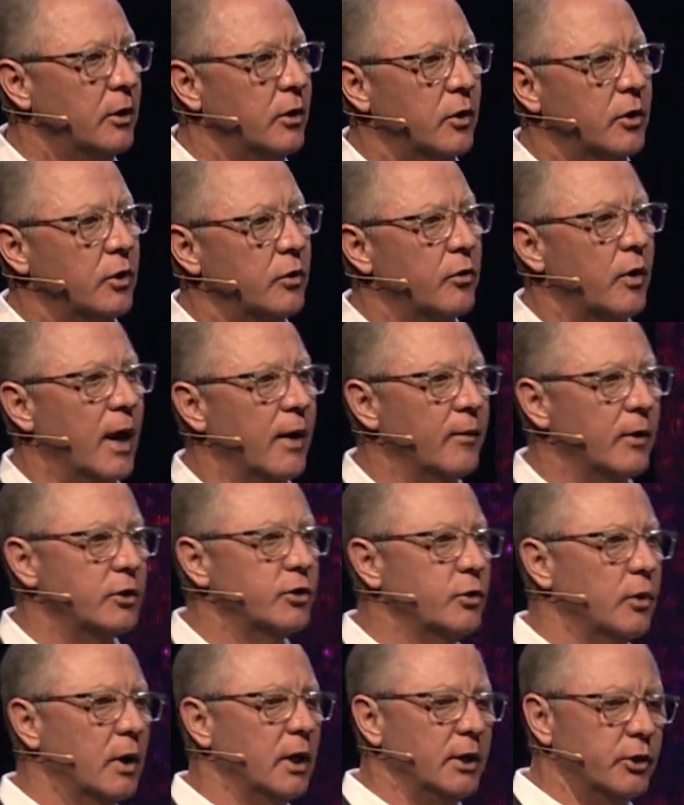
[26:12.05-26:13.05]
You couldn't drive
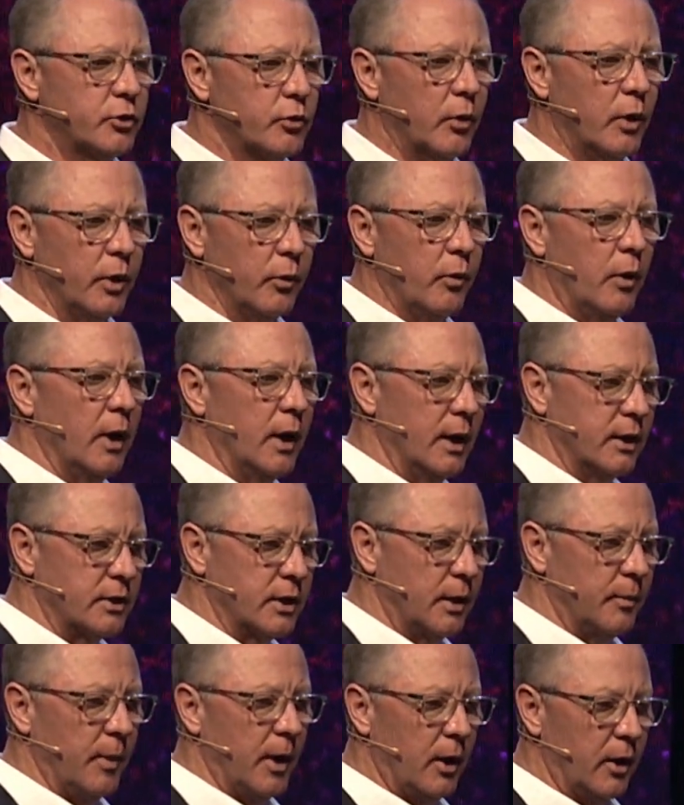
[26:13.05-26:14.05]
unless you were at least 21
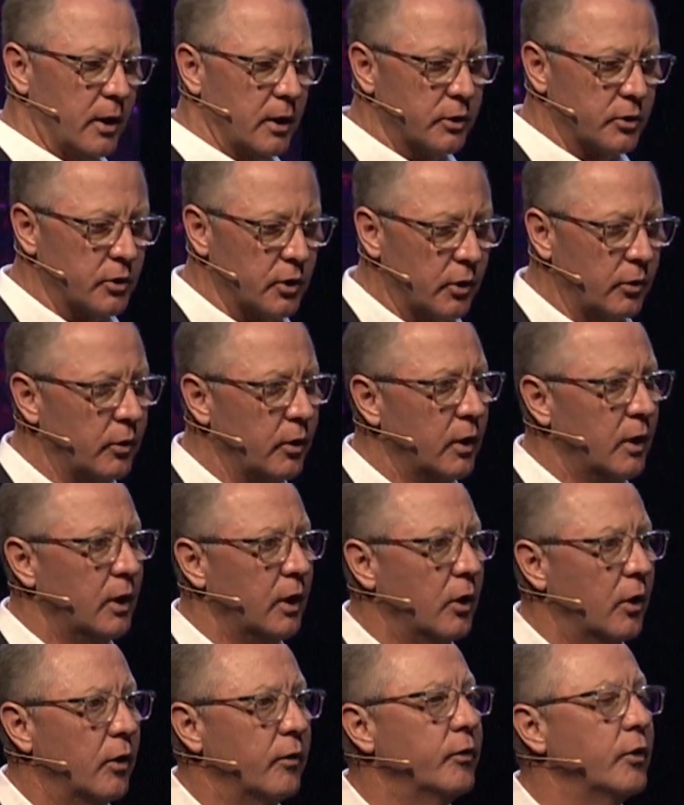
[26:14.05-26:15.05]
as an American. So,
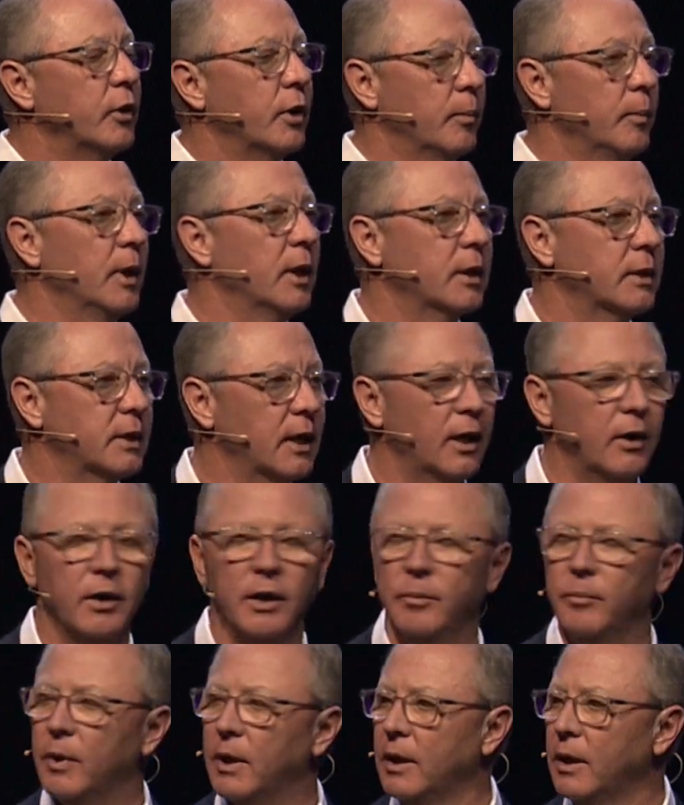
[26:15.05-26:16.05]
or if you're in the
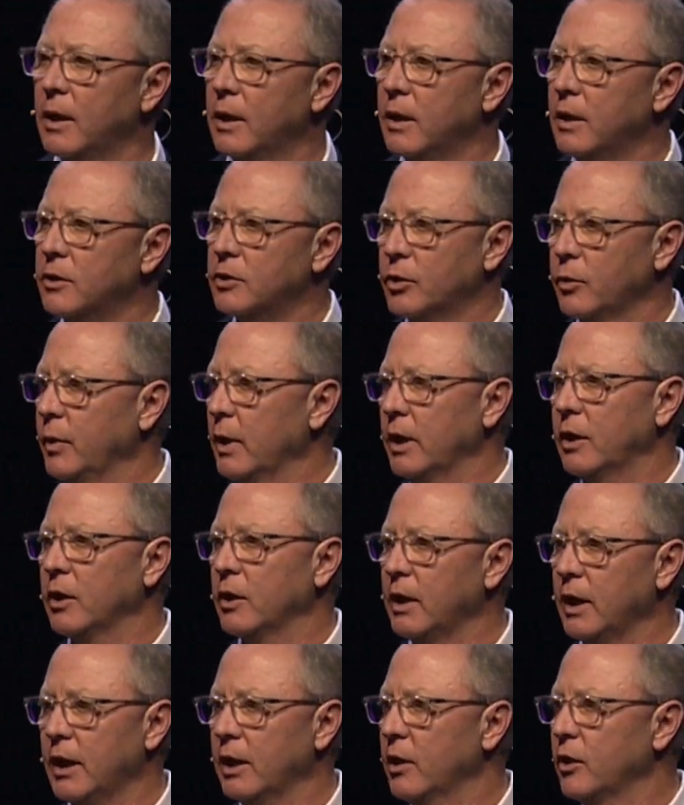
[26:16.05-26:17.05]
military, but so we
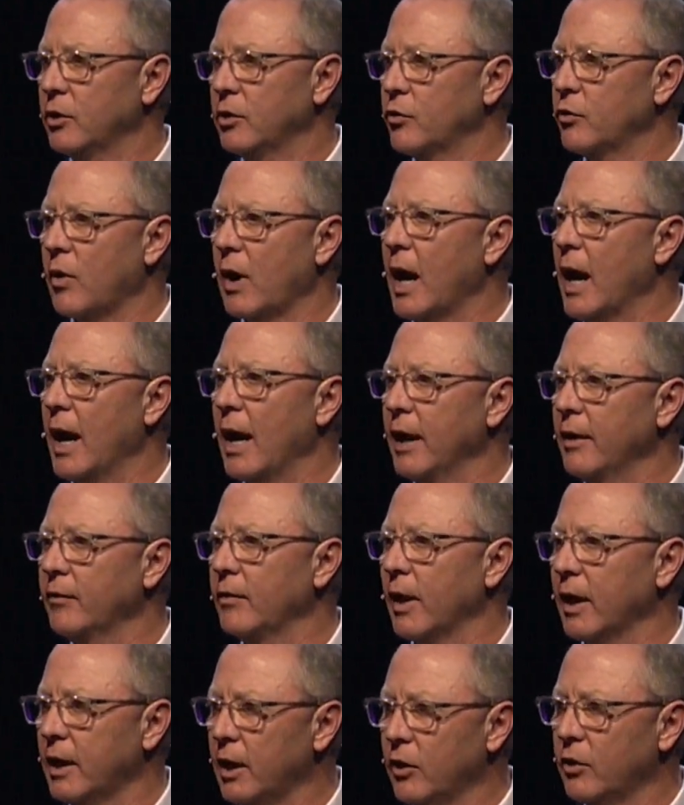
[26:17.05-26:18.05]
couldn't, he couldn't
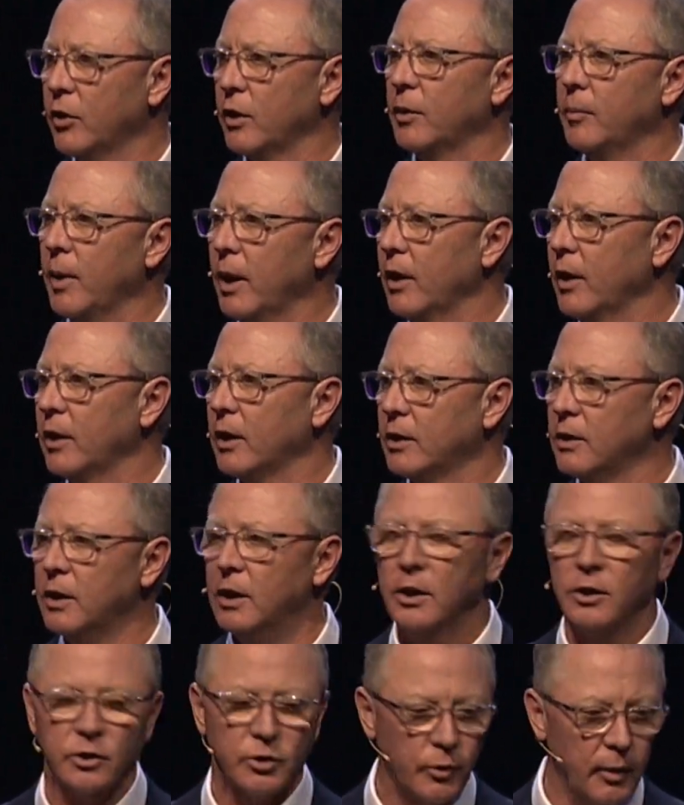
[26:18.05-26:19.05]
drive like he could in America,
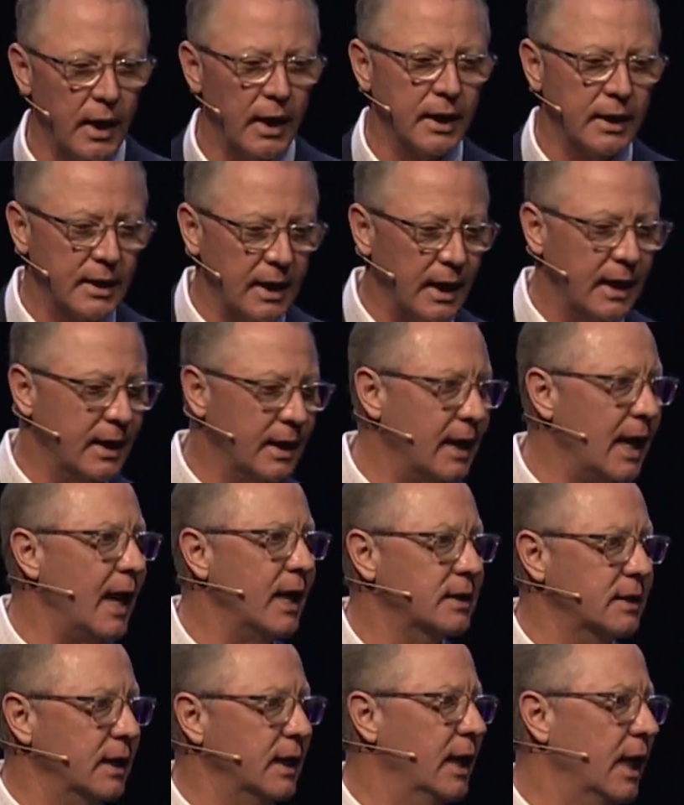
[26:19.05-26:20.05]
so we had to take
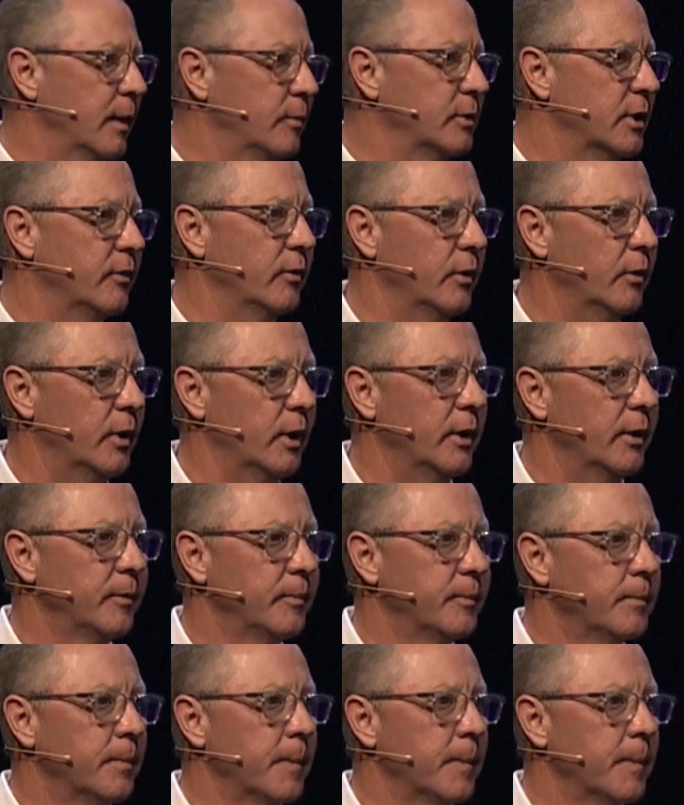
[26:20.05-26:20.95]
taxi cabs everywhere.